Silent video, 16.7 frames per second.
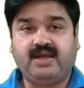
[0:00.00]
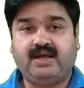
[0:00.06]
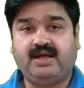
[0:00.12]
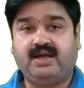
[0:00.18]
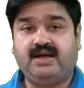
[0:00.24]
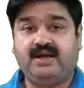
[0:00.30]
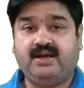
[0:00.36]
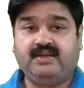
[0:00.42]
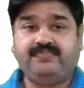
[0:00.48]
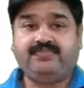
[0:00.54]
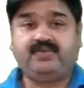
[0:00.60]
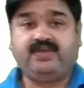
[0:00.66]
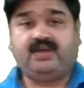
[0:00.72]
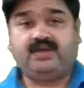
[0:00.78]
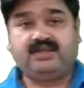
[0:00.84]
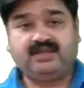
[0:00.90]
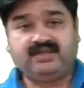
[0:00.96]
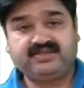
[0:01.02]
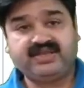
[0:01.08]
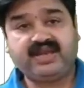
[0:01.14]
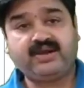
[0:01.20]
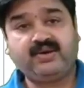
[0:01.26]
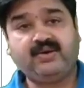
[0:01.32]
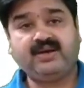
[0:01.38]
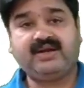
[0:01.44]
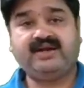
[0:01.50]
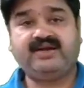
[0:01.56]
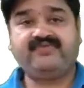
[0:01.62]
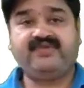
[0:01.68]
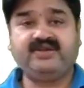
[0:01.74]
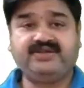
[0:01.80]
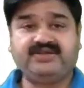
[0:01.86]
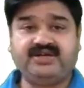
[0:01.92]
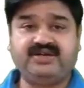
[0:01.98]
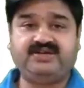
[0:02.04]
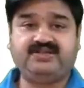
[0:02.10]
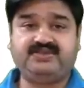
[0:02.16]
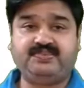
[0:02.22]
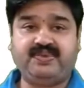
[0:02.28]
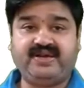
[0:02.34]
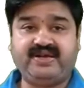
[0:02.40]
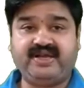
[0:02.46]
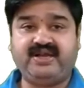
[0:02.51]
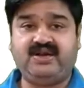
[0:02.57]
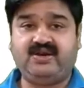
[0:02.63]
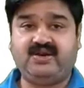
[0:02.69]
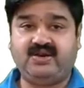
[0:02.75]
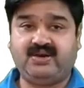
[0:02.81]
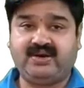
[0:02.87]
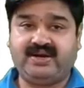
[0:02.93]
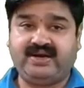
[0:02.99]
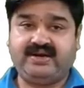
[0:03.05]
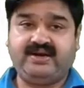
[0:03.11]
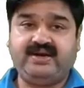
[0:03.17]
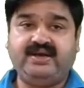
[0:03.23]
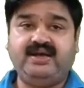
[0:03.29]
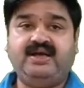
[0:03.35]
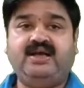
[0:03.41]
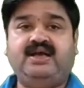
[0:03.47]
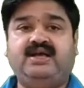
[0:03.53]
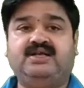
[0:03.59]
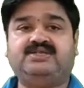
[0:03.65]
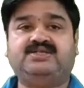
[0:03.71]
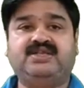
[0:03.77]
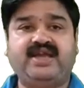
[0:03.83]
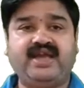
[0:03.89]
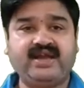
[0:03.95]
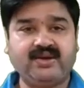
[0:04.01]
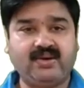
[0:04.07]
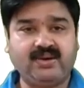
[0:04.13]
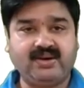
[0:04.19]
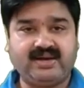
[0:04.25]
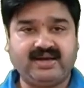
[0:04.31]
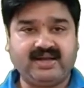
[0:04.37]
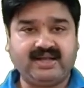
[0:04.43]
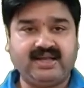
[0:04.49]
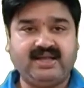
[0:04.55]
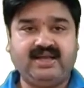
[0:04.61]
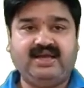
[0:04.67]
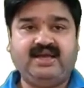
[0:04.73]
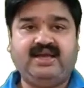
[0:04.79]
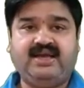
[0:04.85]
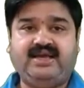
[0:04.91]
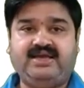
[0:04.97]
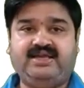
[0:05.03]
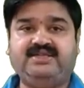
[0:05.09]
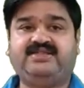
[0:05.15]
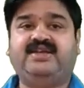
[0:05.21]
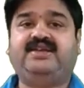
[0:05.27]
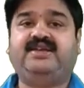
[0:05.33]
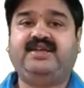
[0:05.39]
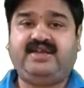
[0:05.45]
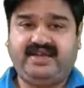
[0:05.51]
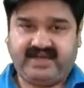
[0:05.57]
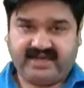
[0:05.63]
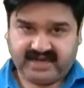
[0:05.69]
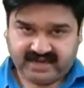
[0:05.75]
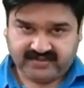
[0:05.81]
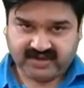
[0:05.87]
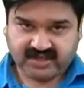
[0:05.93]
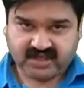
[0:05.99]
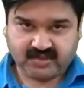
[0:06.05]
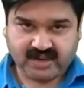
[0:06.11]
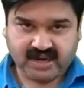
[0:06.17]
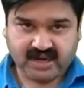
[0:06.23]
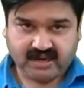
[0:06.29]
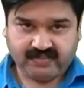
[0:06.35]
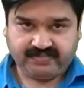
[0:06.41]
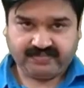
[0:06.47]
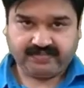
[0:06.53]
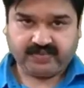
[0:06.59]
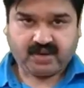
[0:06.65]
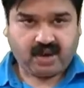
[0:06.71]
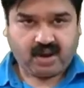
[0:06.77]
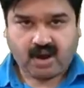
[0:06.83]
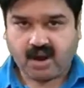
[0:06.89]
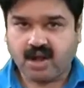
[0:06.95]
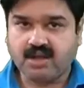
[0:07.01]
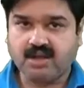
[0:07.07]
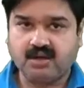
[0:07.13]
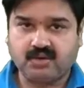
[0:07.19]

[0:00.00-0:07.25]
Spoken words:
The stakeholder definition is pretty loaded. A stakeholder is an individual or a